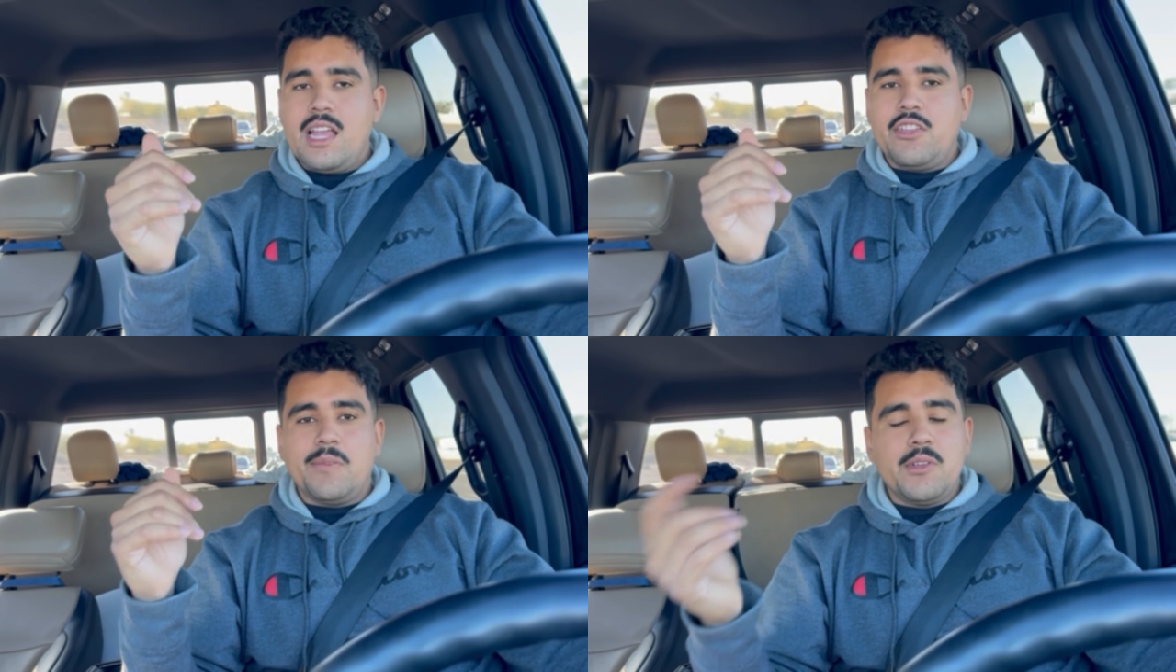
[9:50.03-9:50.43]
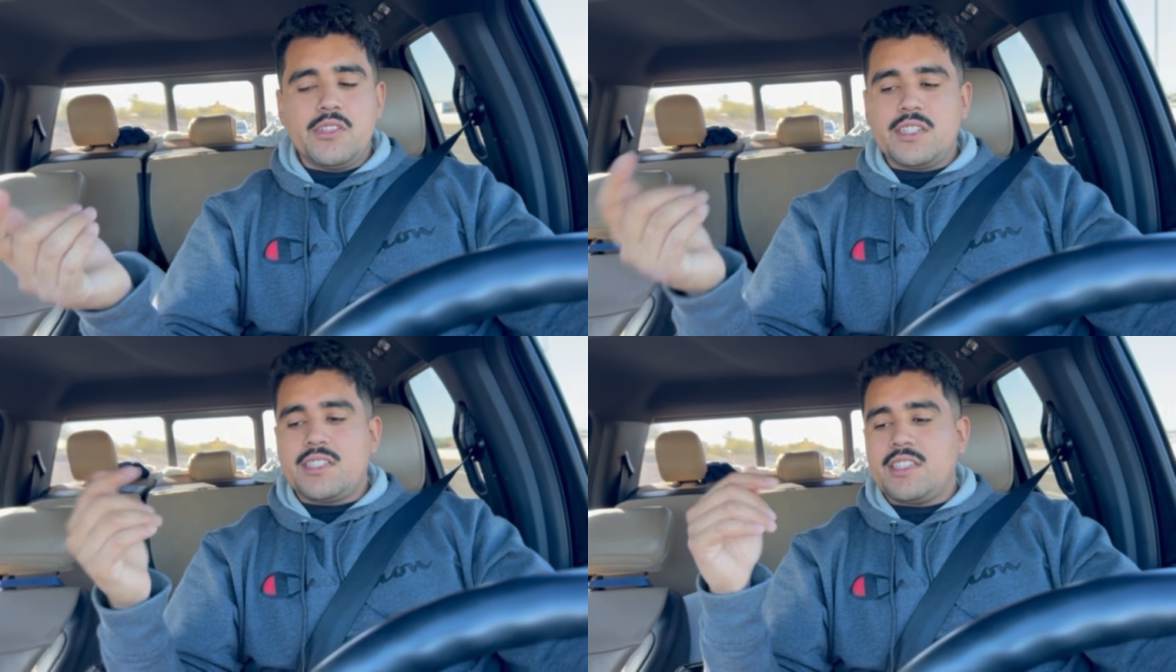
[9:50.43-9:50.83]
your
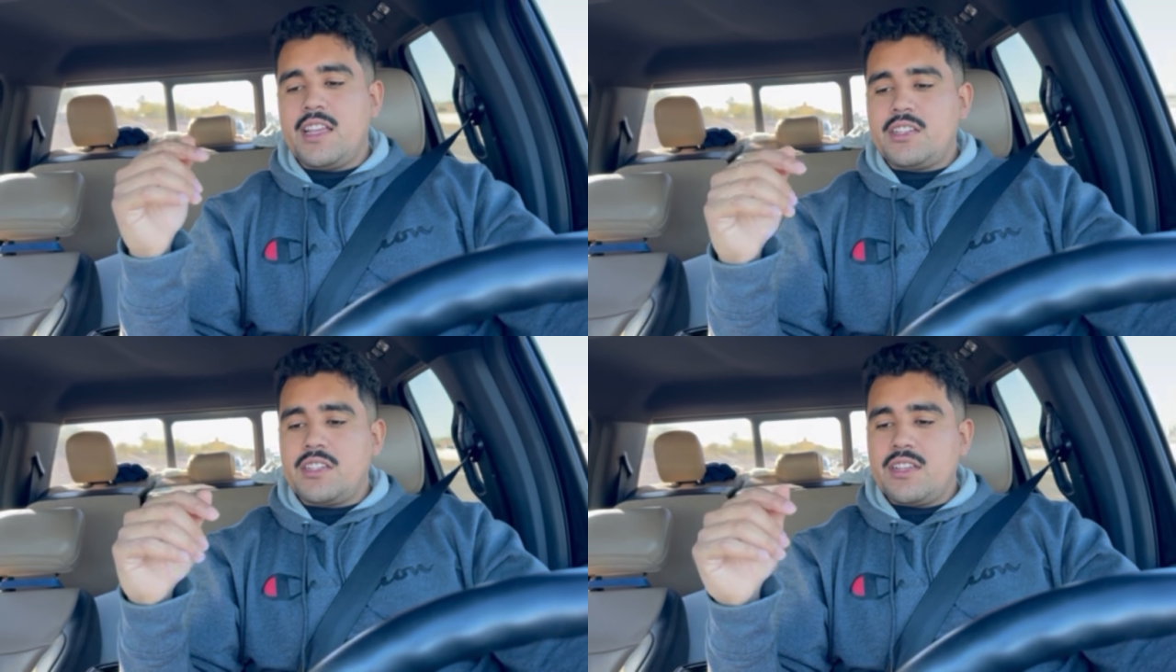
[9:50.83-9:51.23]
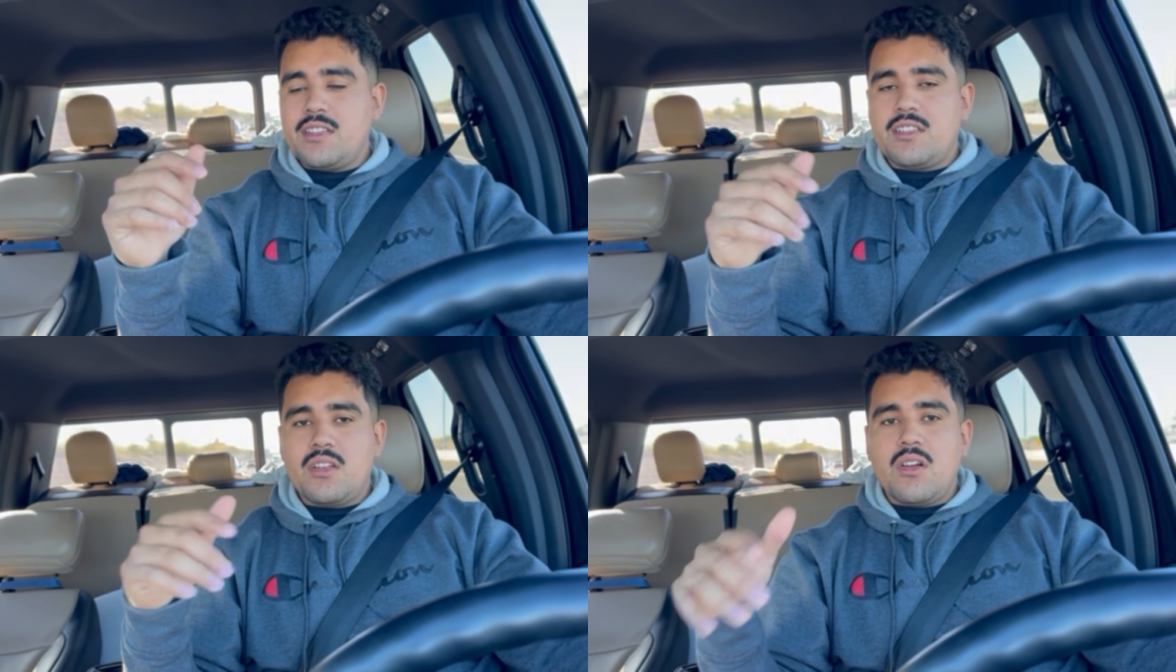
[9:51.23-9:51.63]
music
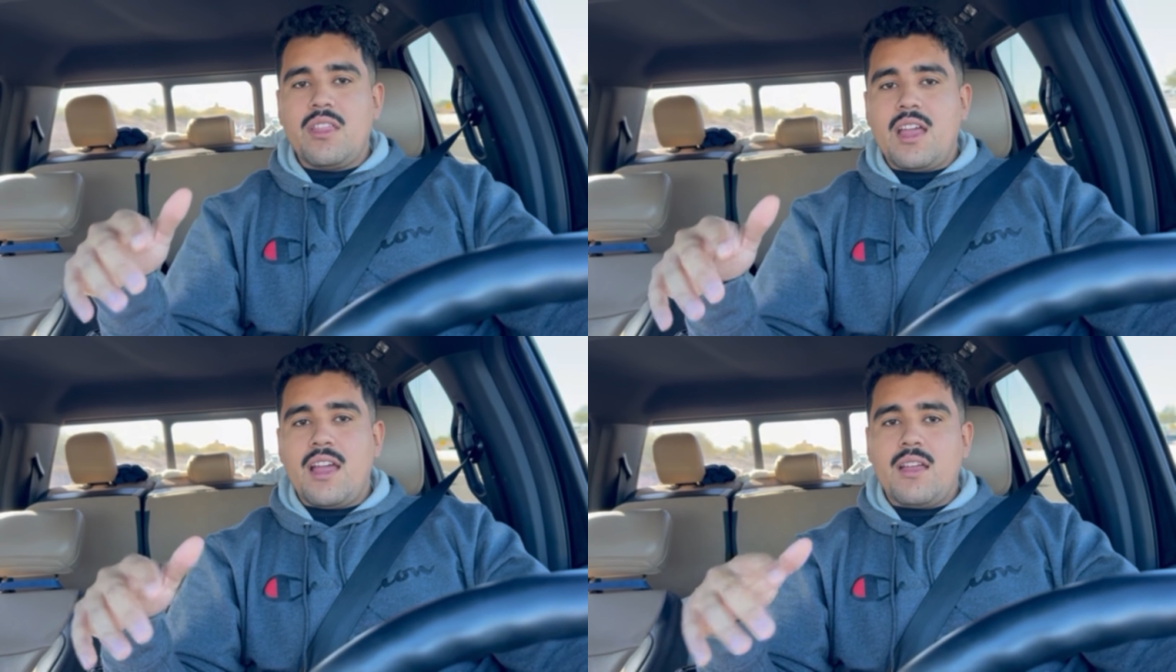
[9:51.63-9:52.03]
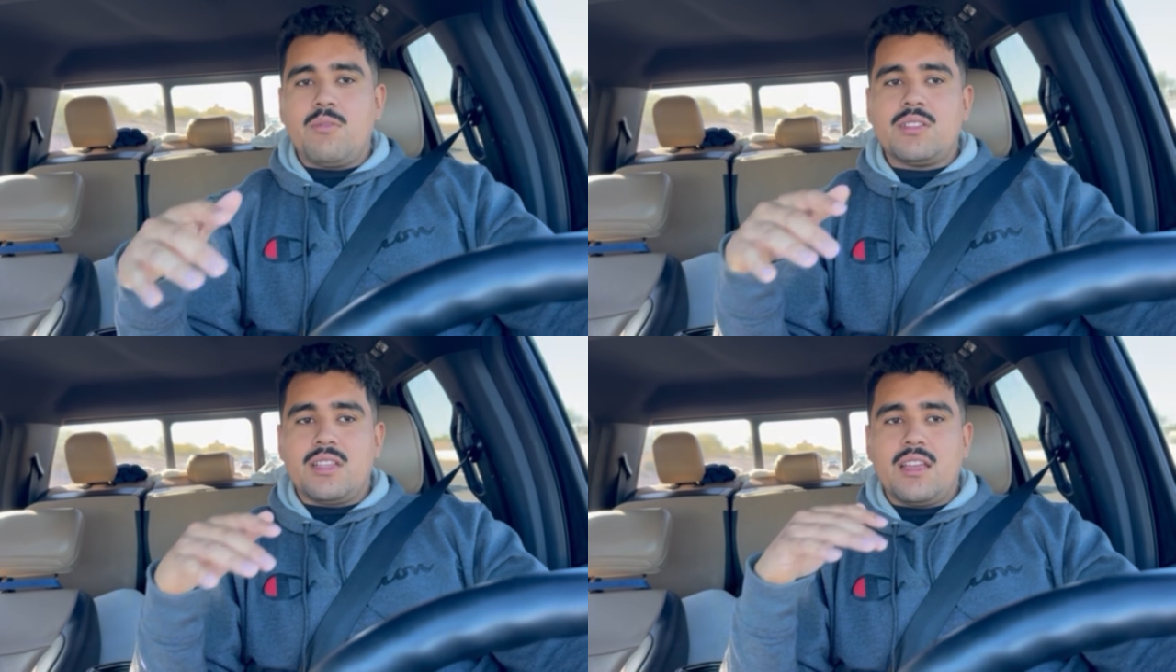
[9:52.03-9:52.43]
stations and all that,
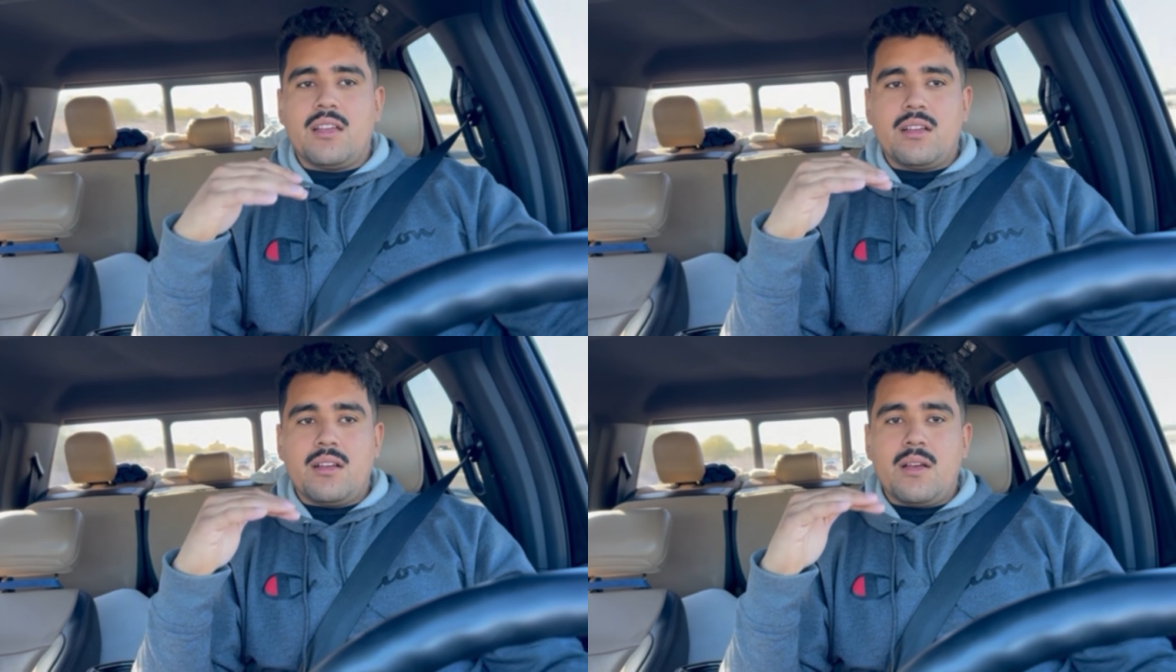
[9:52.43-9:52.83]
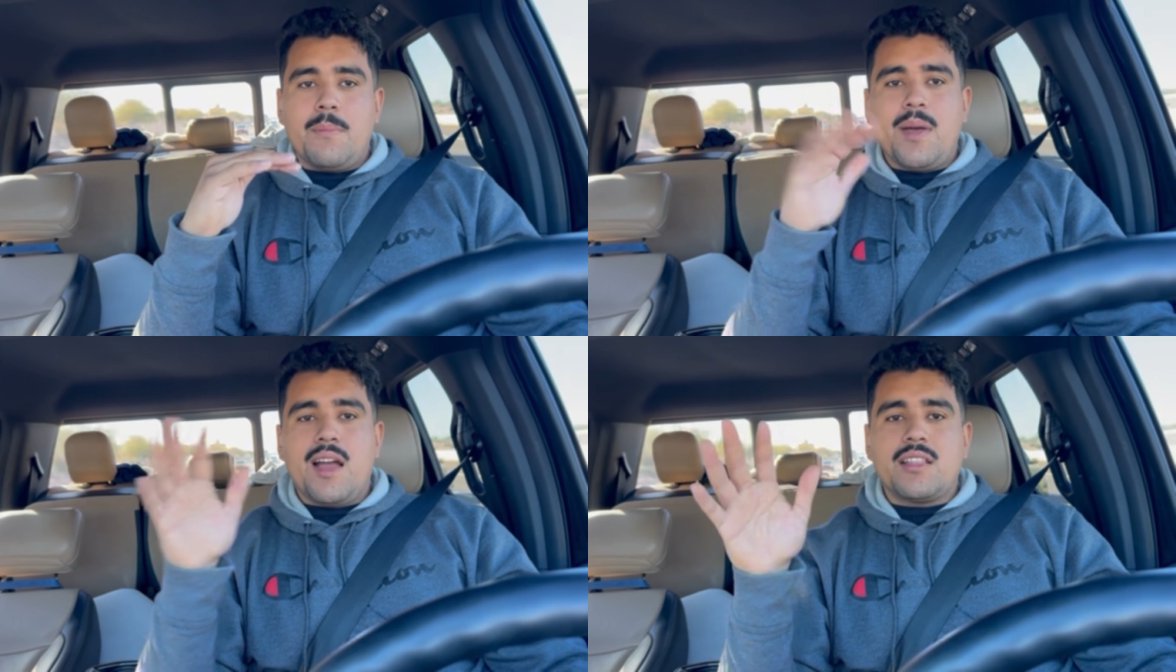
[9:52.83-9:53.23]
was
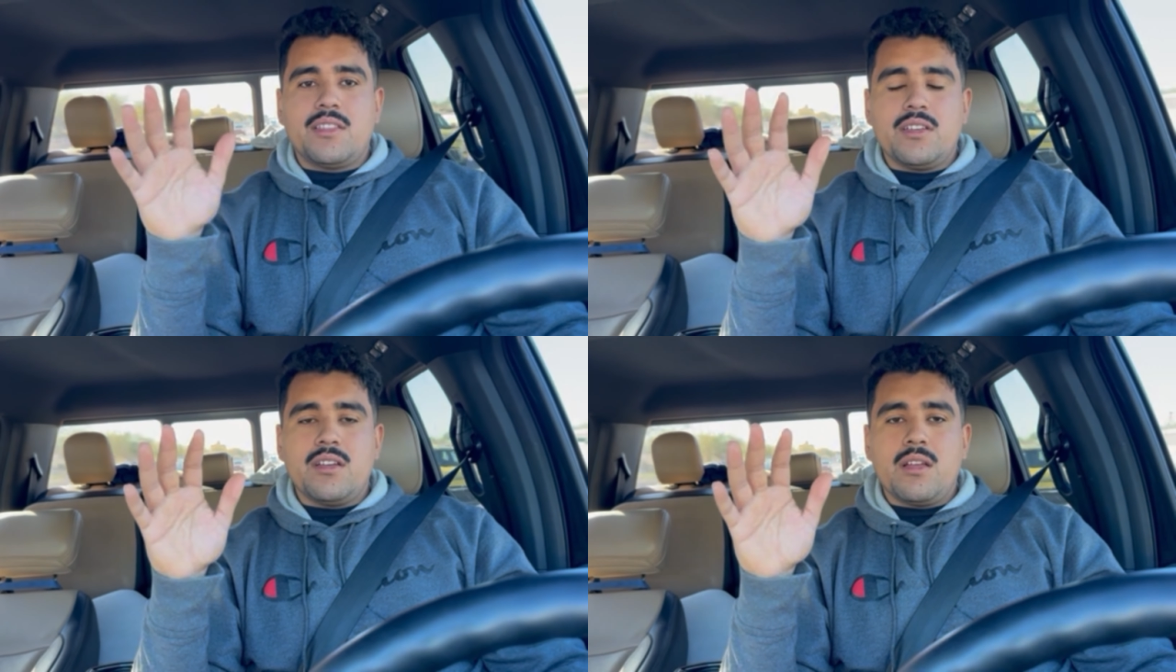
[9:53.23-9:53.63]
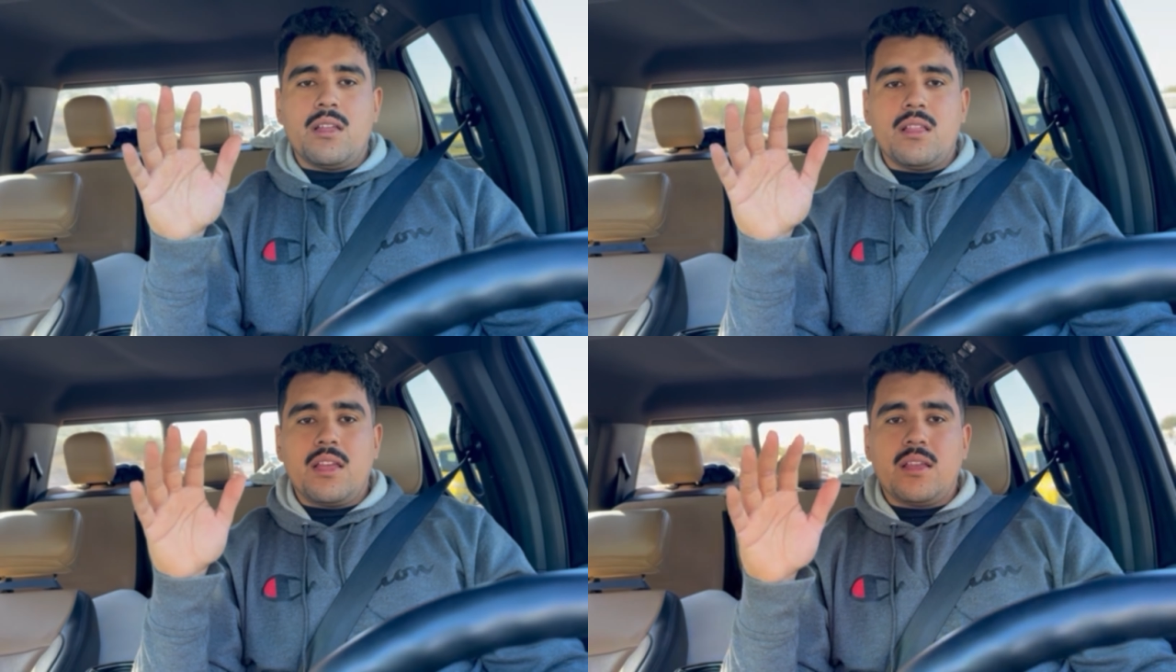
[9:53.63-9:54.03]
back
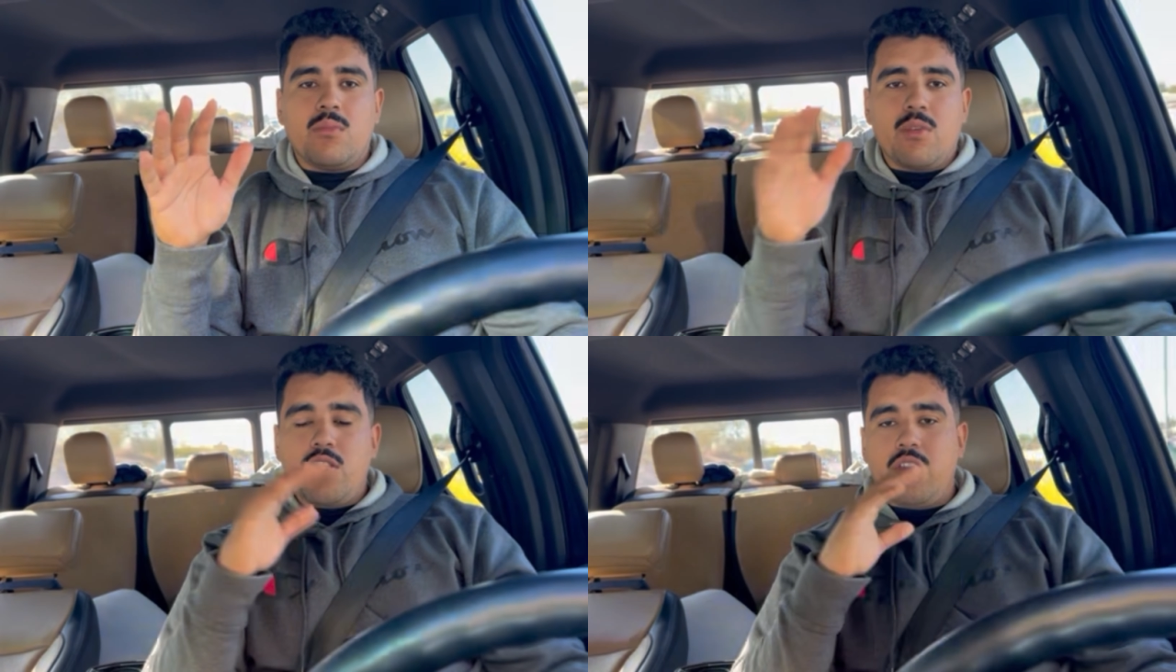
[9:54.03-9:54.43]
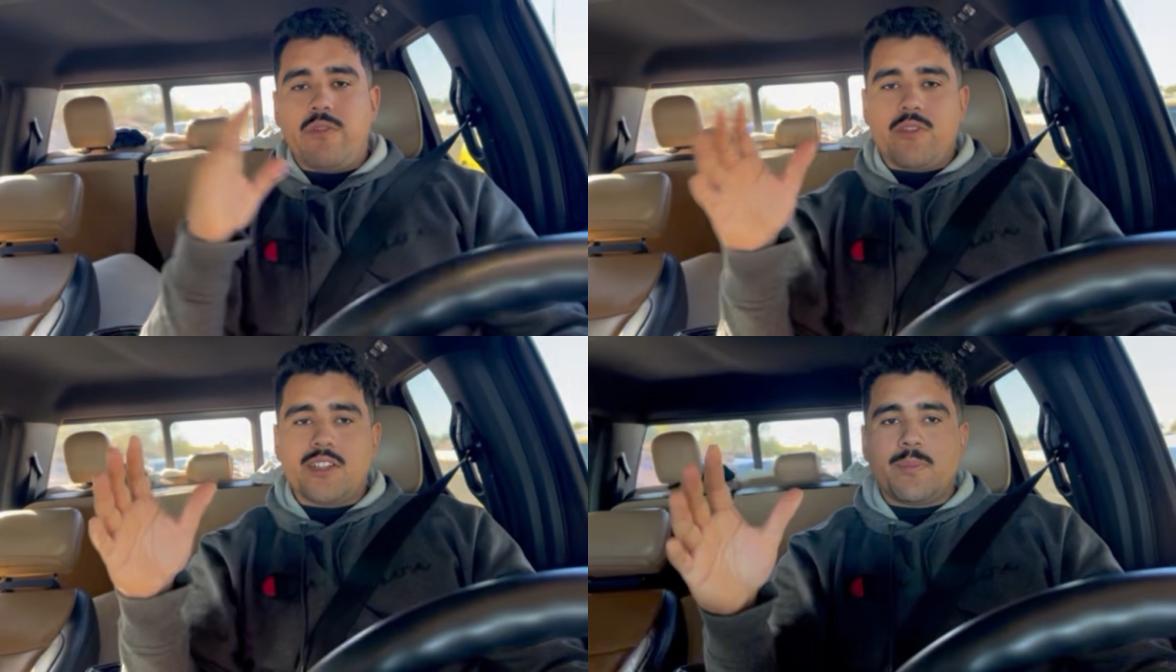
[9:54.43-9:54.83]
to when you
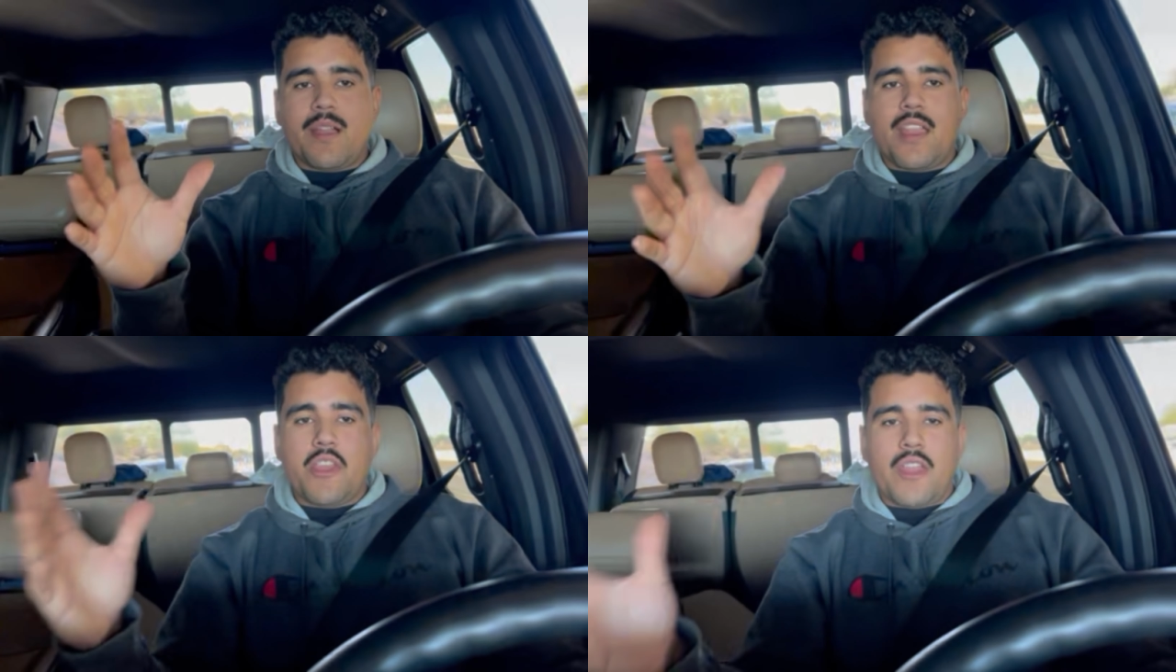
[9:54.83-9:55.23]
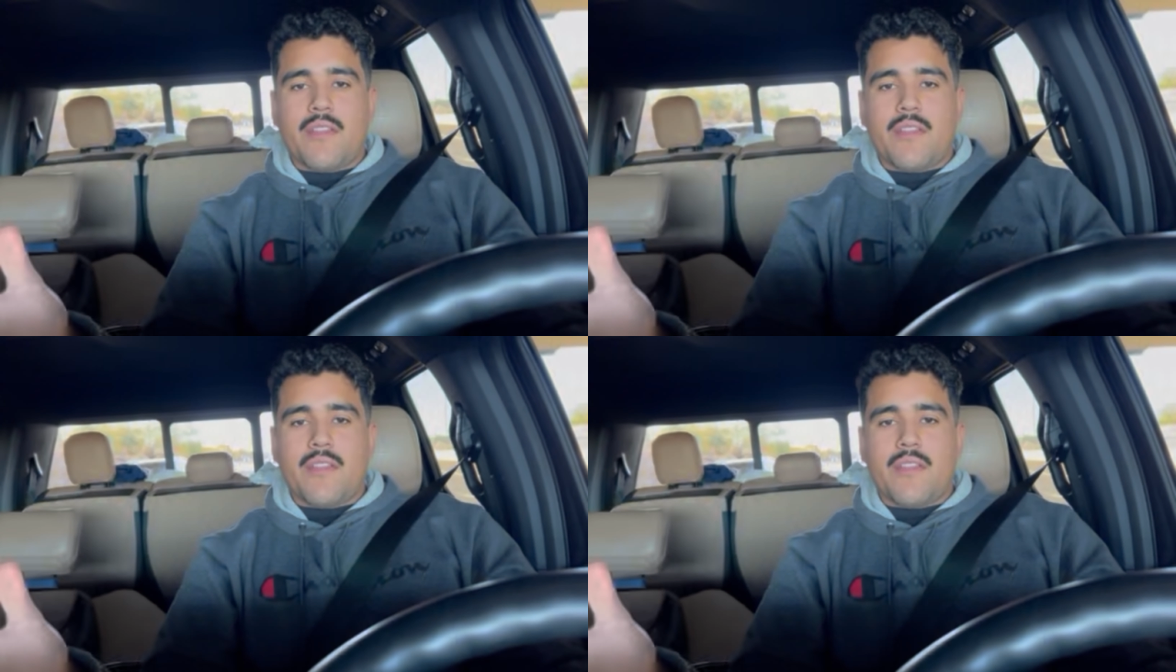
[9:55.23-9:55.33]
first buy it.